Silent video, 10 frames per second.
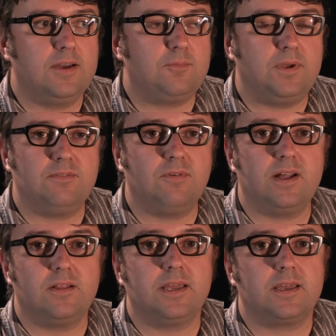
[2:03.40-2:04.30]
high-speed
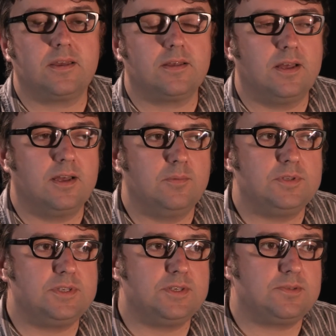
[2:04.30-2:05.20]
rail link,
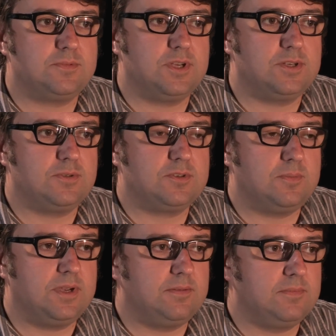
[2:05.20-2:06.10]
which is scheduled to
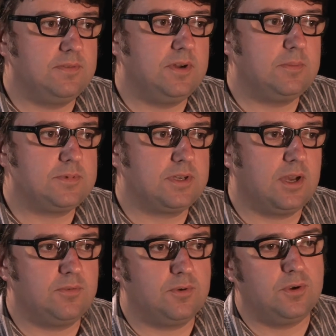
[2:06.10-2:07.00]
be developed and
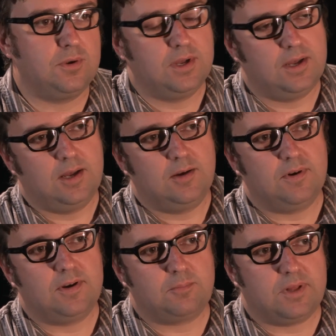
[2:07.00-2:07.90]
go through
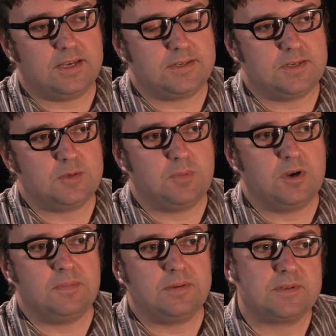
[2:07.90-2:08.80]
various places,
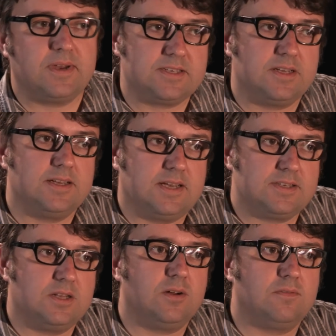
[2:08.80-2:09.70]
Birmingham, so it has
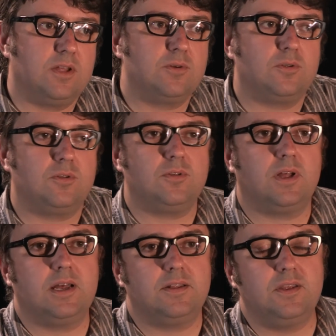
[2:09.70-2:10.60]
a lot of local
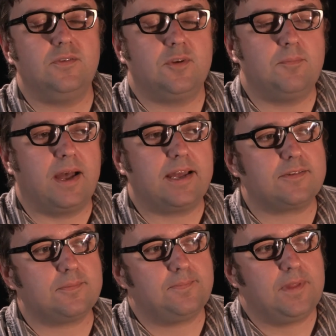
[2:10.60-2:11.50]
news
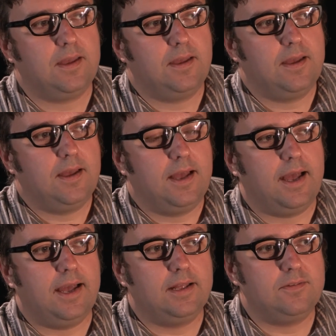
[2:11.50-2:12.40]
impact.
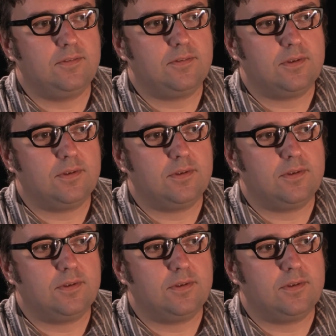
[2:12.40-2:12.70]
And